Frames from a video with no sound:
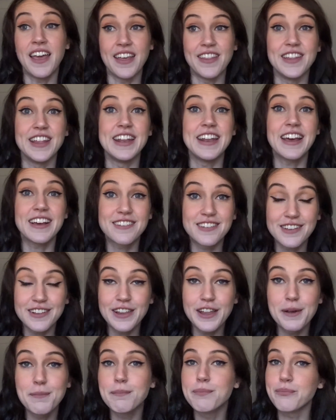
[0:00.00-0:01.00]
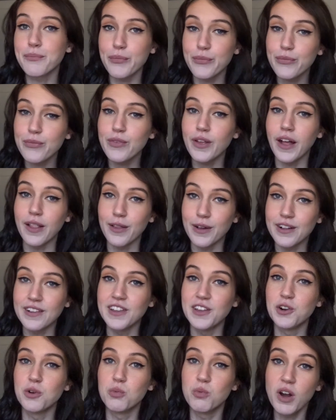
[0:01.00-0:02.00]
in the next clip I look a
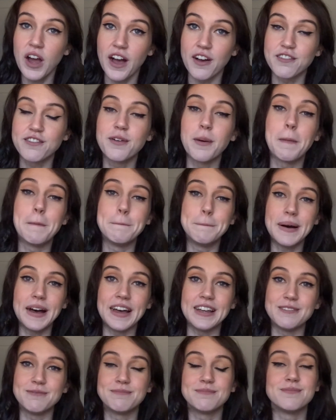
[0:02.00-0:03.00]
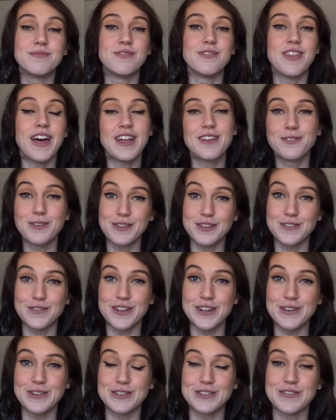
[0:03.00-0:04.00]
little rough. But that is what this
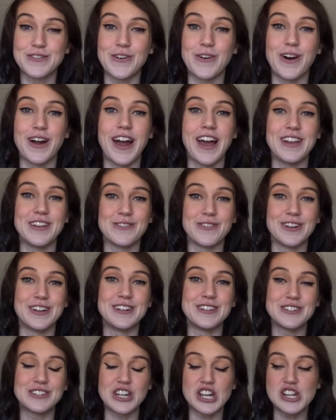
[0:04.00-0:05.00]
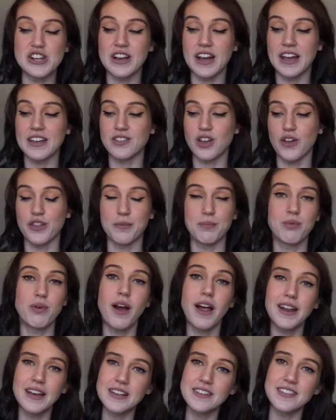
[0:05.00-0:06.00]
video is for. I just wanted to show you guys all the
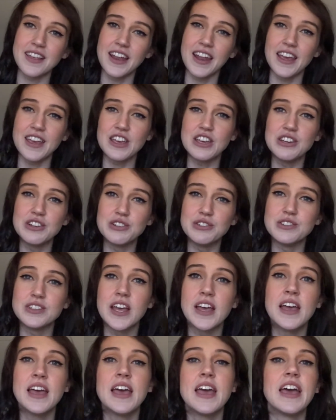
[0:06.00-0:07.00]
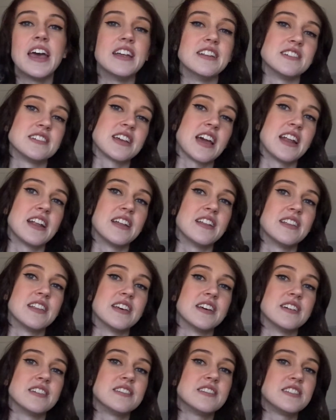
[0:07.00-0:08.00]
products that I use and just kind of
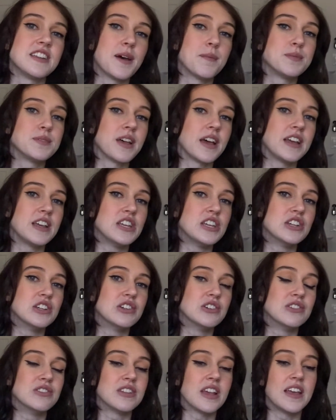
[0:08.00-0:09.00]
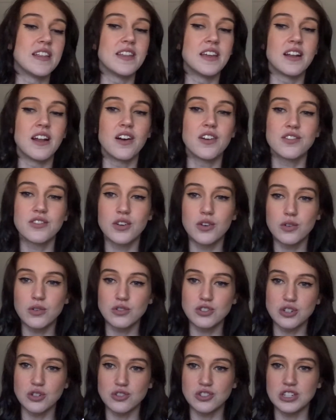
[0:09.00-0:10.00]
the steps I use, and then also
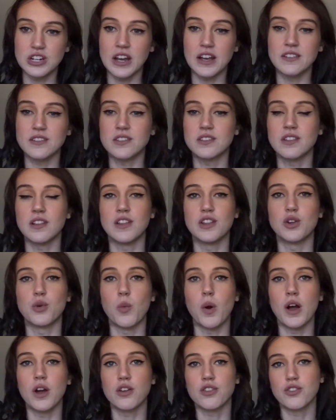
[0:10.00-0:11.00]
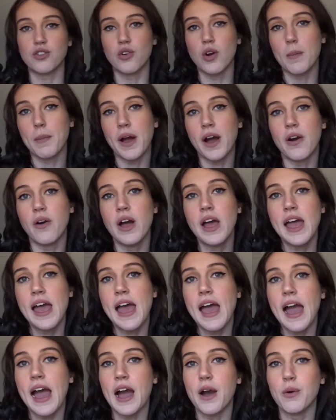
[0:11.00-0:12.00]
showed you guys just a little walkthrough about
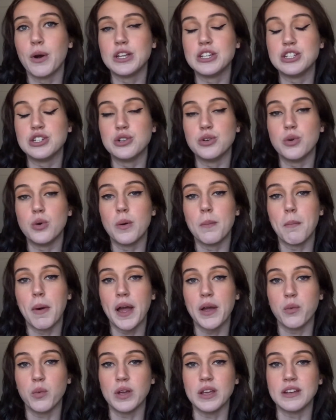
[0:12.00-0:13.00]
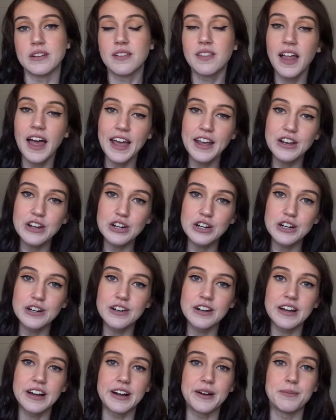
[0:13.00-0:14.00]
how I do my winged
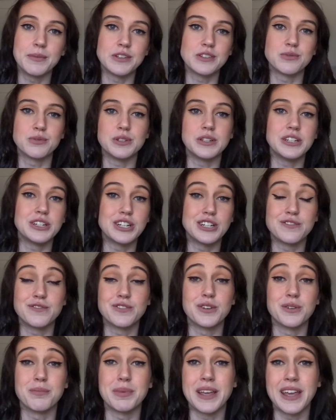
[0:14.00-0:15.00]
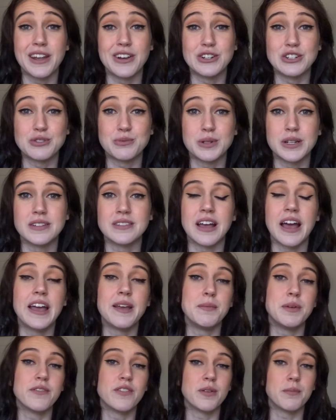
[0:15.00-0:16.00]
liner. It's really good for beginners because
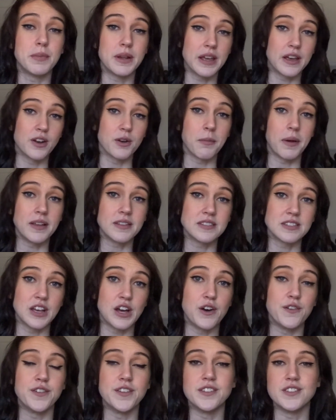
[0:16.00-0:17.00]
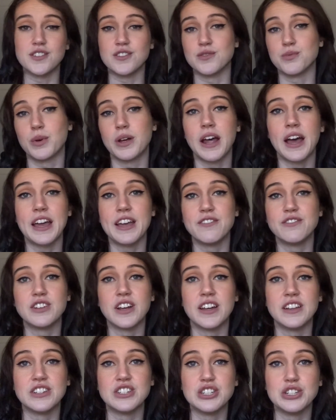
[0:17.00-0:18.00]
I'm even a beginner myself. This is what I have
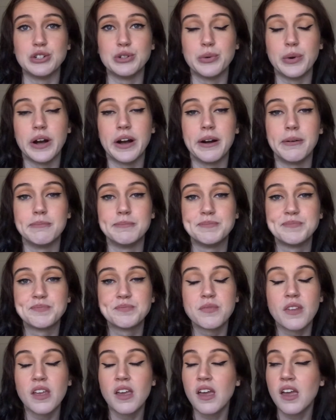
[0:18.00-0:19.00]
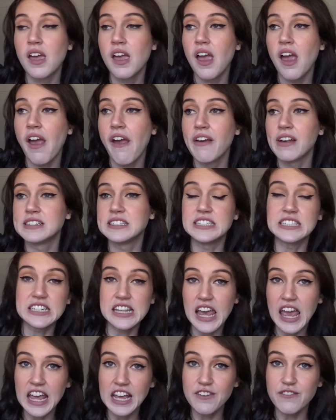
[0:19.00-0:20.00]
done to get
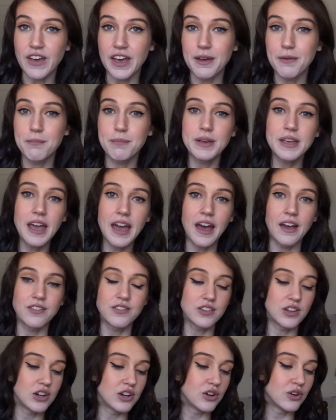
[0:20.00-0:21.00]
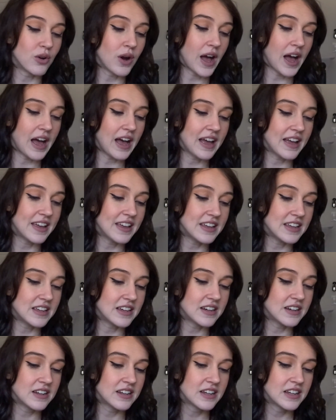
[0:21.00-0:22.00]
the hang of it. But yeah, so
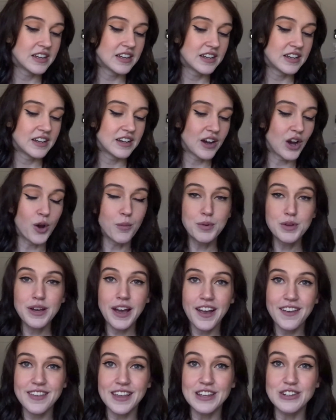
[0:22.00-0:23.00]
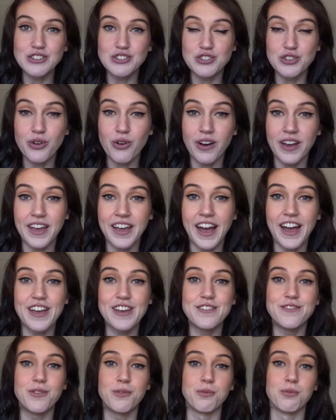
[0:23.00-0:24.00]
I hope you guys enjoy.
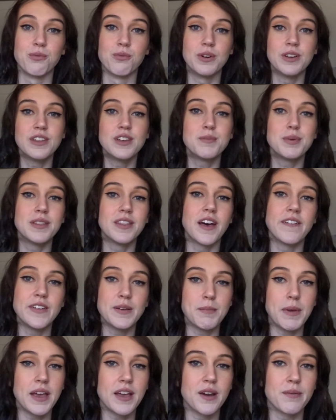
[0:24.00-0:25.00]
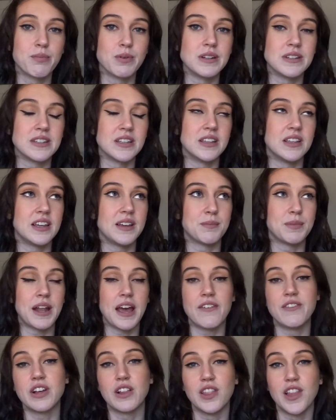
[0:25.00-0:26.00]
I've really been loving makeup recently and been
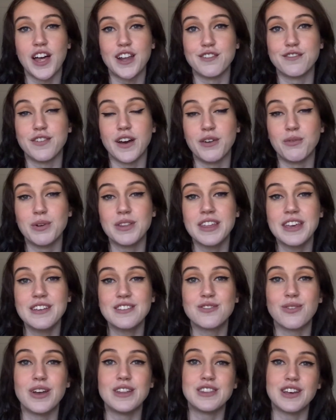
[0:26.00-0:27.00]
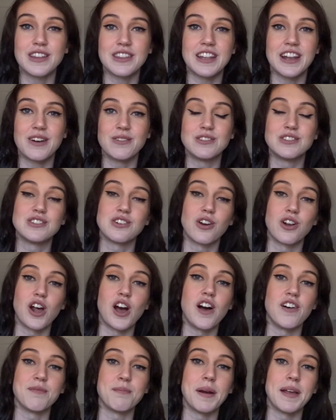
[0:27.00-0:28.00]
having a lot of fun with it, so I thought that I would start
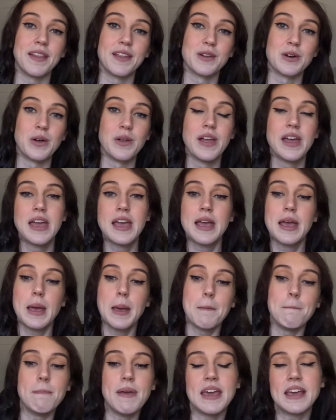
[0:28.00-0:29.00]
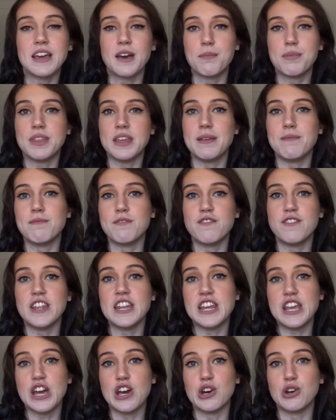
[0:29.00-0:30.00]
off my little makeup themed
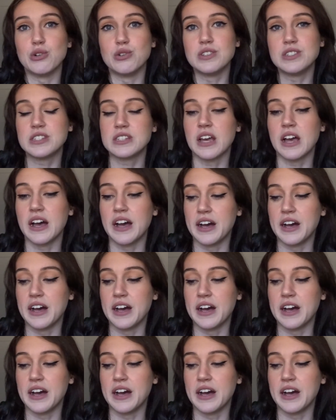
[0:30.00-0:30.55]
videos